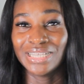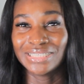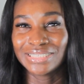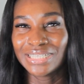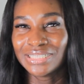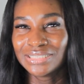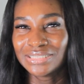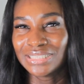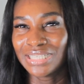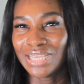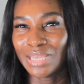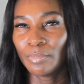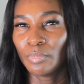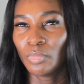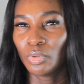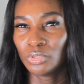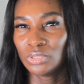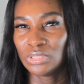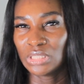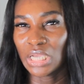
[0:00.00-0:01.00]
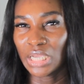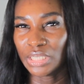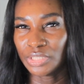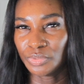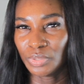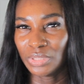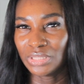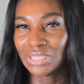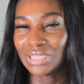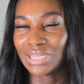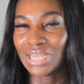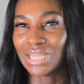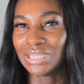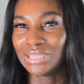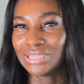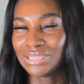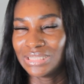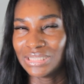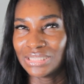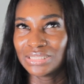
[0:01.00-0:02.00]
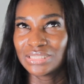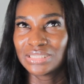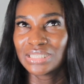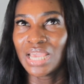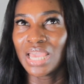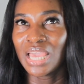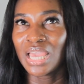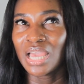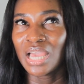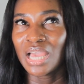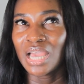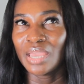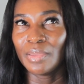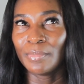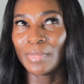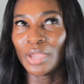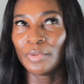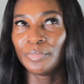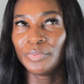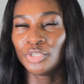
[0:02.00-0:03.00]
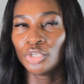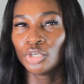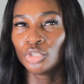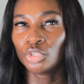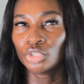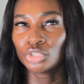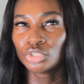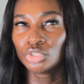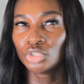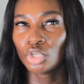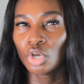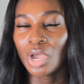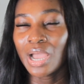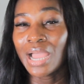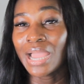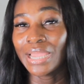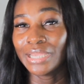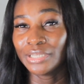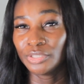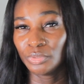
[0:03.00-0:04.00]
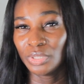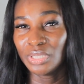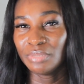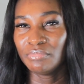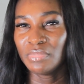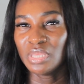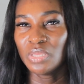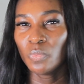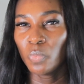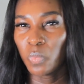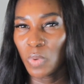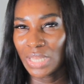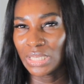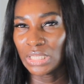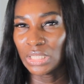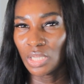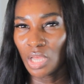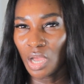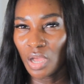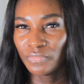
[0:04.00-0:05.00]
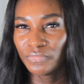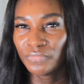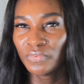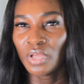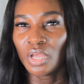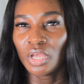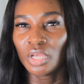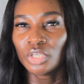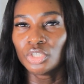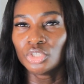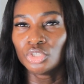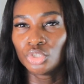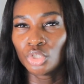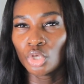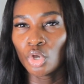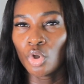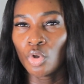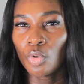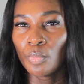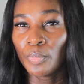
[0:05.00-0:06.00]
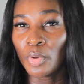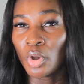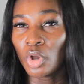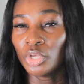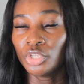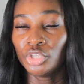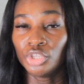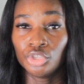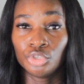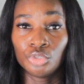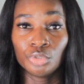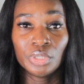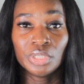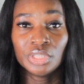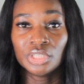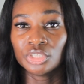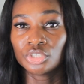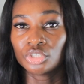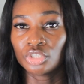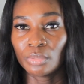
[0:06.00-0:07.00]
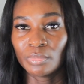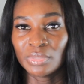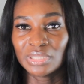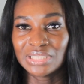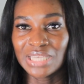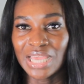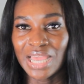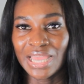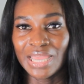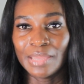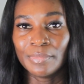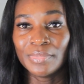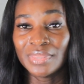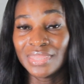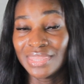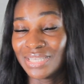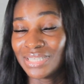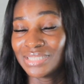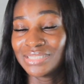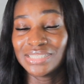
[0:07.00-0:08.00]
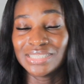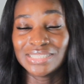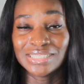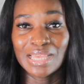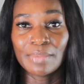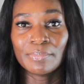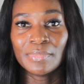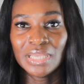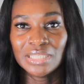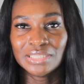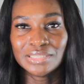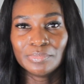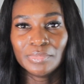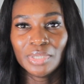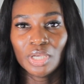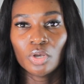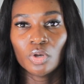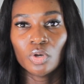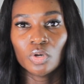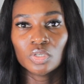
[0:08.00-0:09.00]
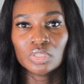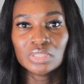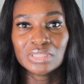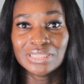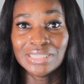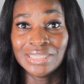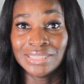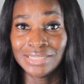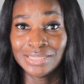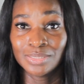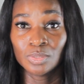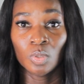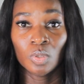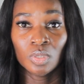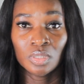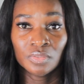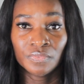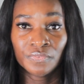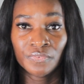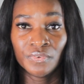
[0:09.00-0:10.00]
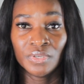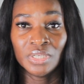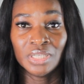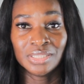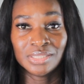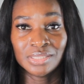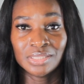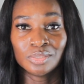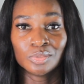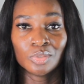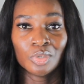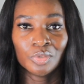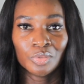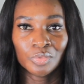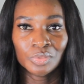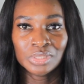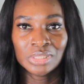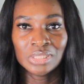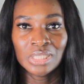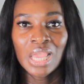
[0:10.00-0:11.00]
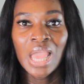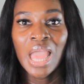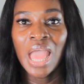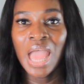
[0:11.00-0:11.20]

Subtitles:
tends to get more dehydrated, and this, in my opinion, does not hydrate me well enough. So, but during the summertime, this is amazing because it is oil free, it is non-greasy,